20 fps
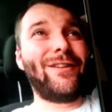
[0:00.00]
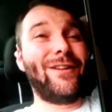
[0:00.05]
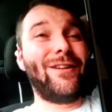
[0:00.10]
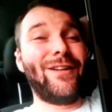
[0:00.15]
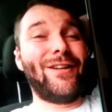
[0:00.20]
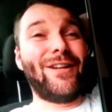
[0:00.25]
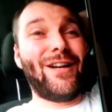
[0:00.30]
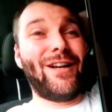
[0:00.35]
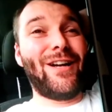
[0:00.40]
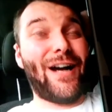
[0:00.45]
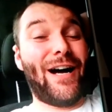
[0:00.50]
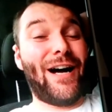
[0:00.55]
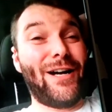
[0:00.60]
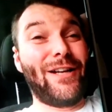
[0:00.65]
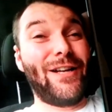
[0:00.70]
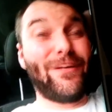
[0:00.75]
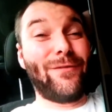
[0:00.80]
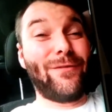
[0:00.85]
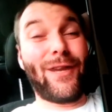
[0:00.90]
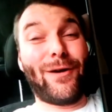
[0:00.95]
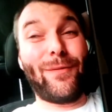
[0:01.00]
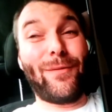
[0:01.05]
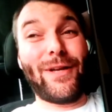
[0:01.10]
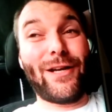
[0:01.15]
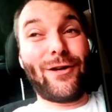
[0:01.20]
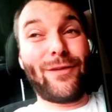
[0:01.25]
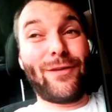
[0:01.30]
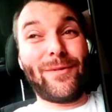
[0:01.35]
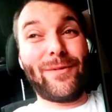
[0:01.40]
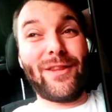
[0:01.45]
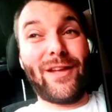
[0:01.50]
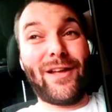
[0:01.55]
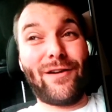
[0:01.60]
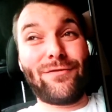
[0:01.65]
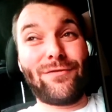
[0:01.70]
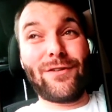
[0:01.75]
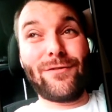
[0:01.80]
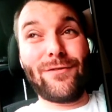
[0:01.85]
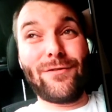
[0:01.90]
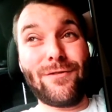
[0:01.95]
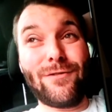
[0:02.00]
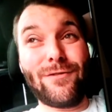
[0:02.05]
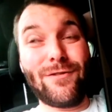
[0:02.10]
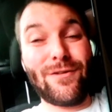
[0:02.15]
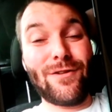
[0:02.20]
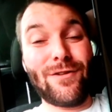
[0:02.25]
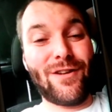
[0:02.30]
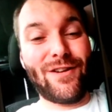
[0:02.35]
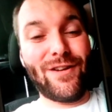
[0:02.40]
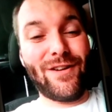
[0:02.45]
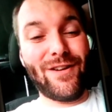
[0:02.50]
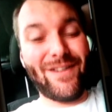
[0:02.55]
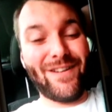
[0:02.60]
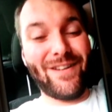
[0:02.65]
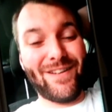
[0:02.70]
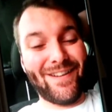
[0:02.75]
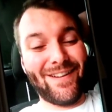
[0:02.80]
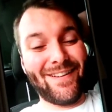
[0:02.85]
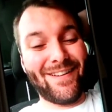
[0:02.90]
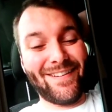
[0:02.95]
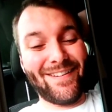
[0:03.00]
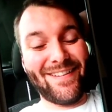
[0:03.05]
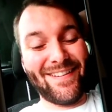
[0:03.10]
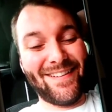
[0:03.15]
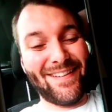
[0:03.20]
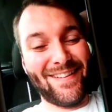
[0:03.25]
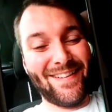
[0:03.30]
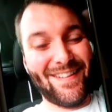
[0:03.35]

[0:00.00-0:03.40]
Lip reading: When I wake up in the afternoon.